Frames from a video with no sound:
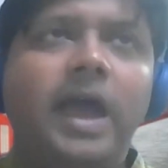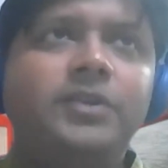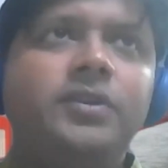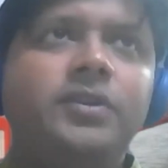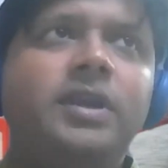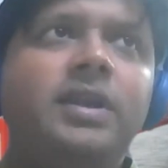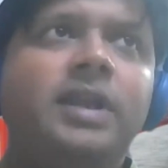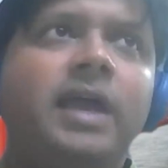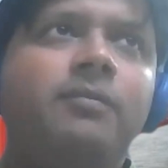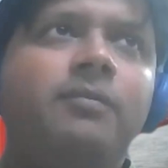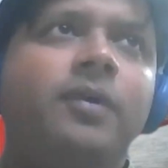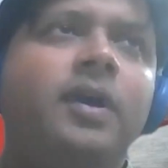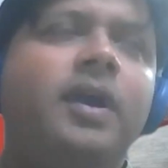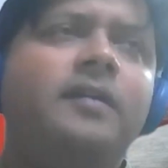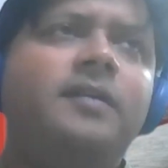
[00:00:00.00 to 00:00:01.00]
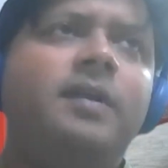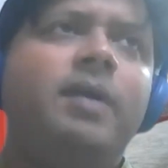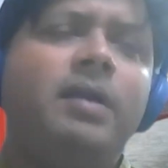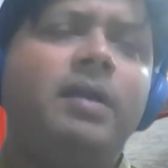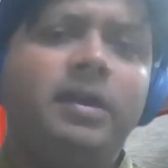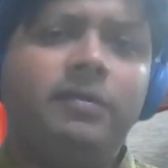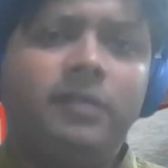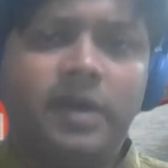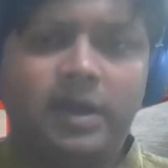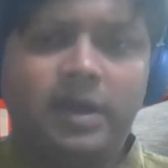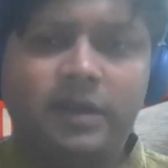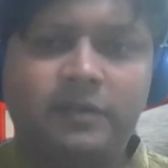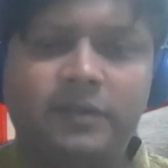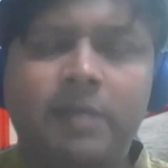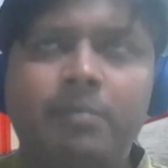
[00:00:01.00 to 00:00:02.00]
actually, like for example, I'll give you
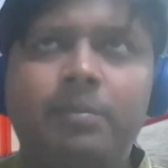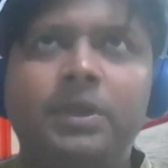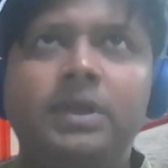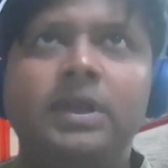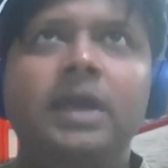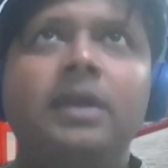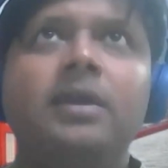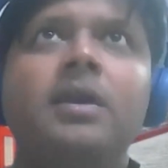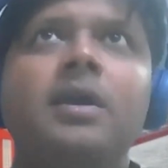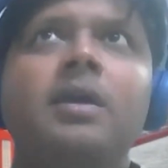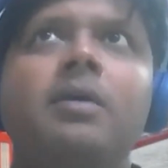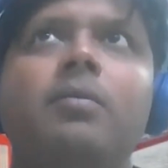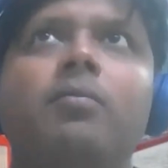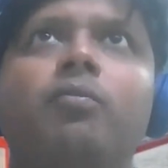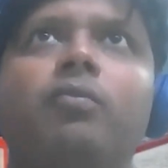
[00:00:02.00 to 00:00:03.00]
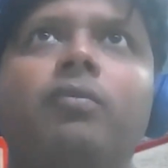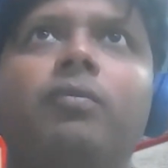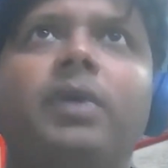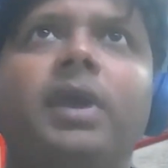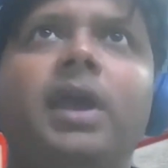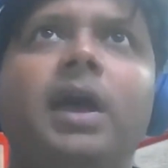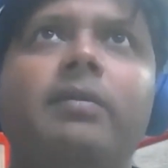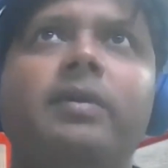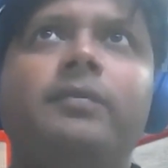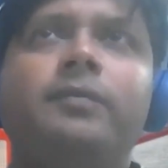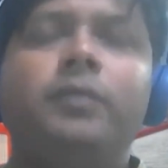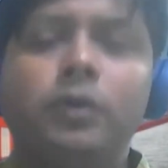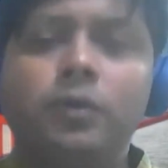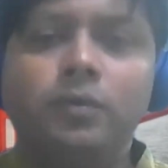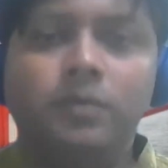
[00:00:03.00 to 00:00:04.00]
an example. Like we have a
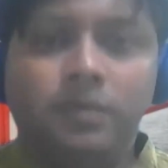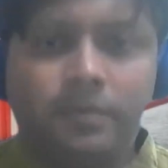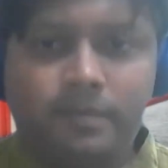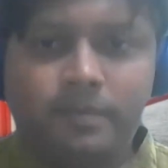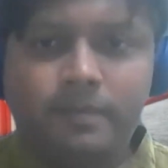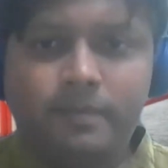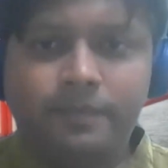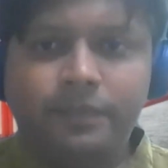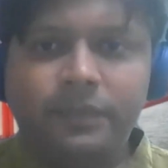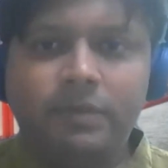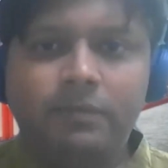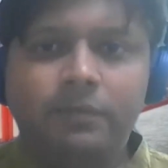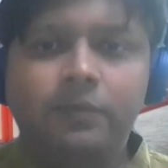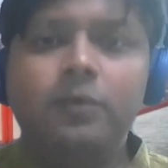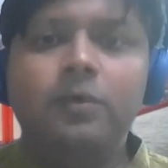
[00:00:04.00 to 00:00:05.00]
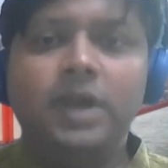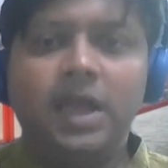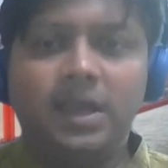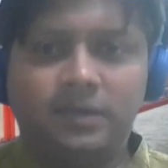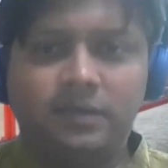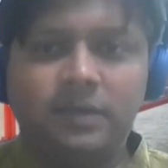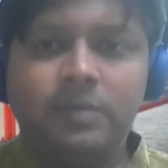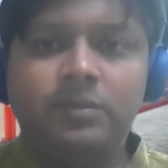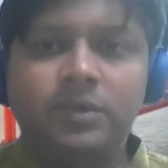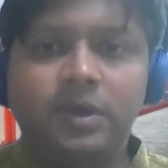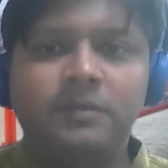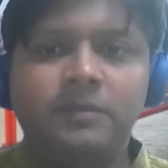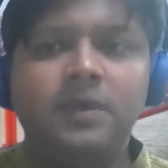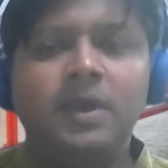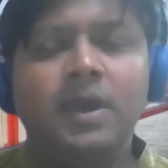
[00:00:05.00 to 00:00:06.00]
flu-like
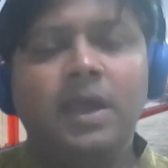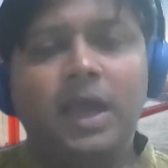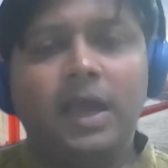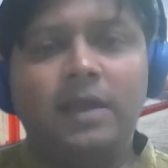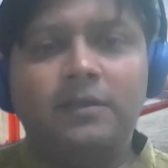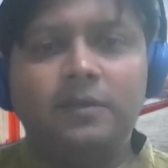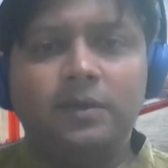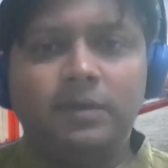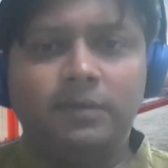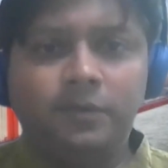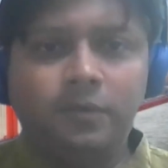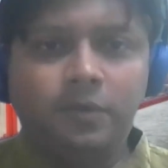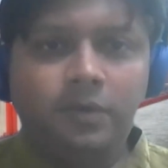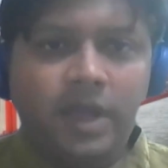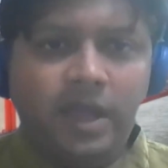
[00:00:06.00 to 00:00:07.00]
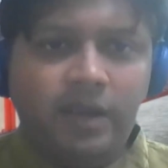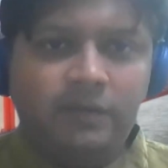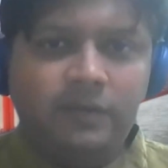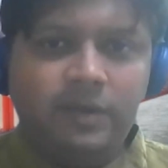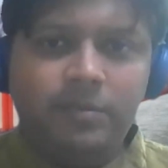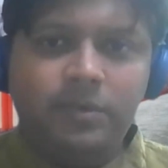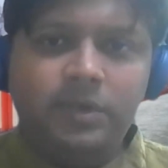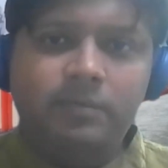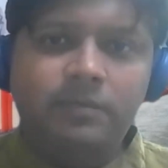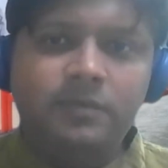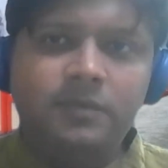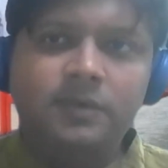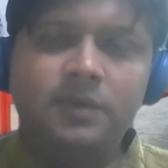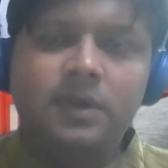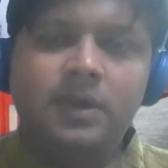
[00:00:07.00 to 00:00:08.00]
symptoms. And so the flu-like
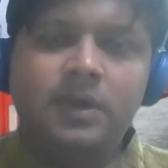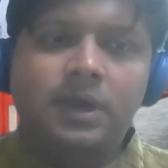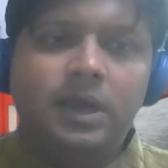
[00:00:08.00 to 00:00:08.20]
symptoms